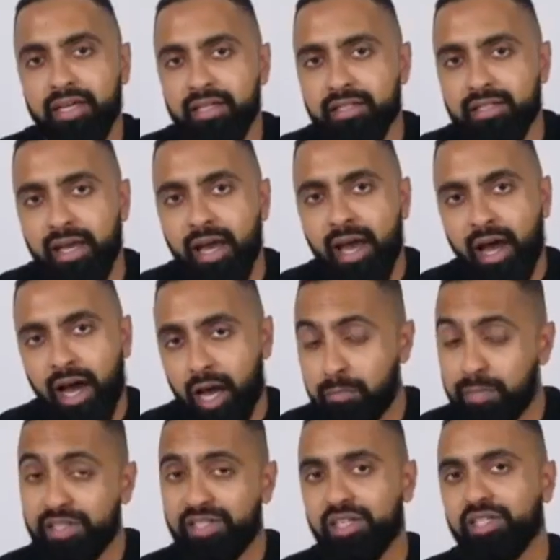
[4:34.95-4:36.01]
is
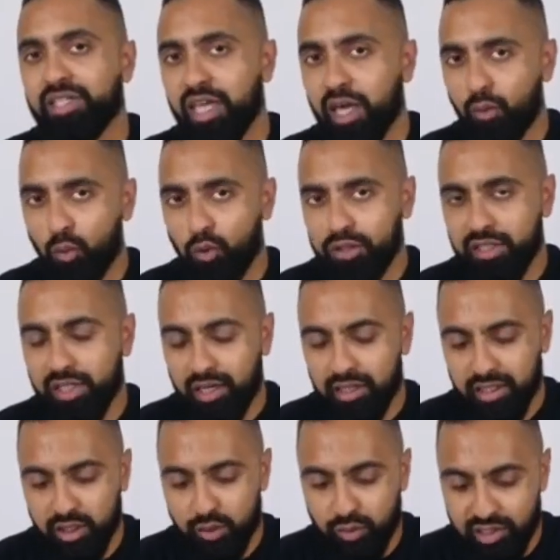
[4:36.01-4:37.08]
IP68 water and
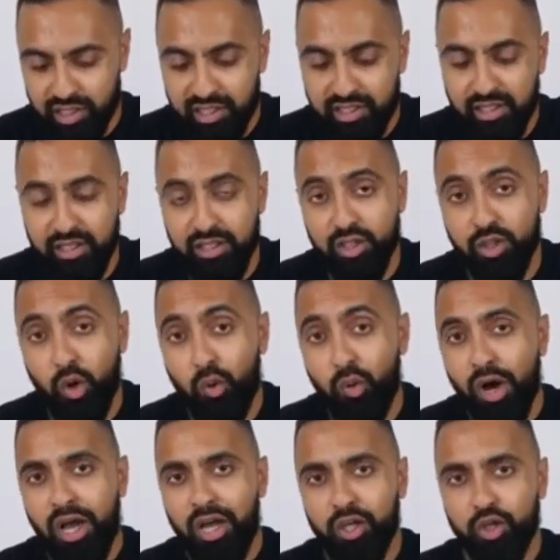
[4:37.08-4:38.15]
dust resistant. So
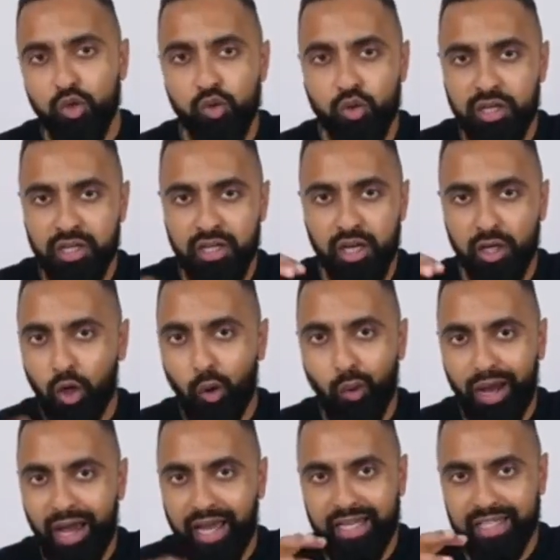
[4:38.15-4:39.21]
you can go
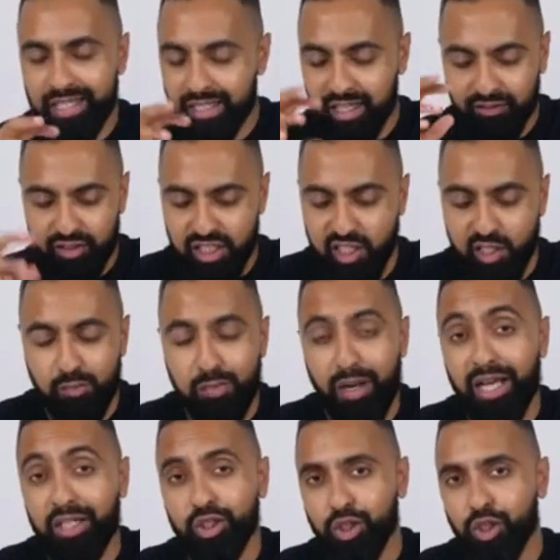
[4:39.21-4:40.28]
ahead and give this a
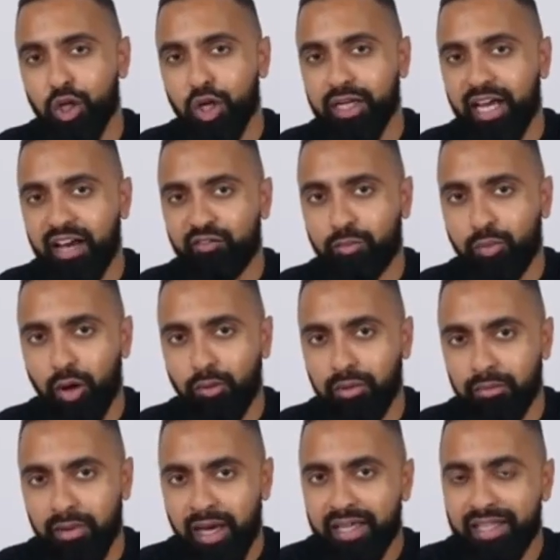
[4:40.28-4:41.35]
splash and you're not gonna have a
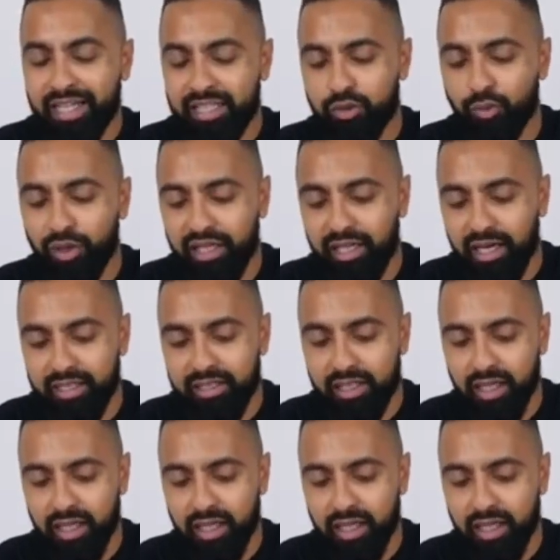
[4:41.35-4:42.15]
problem. That's a really nice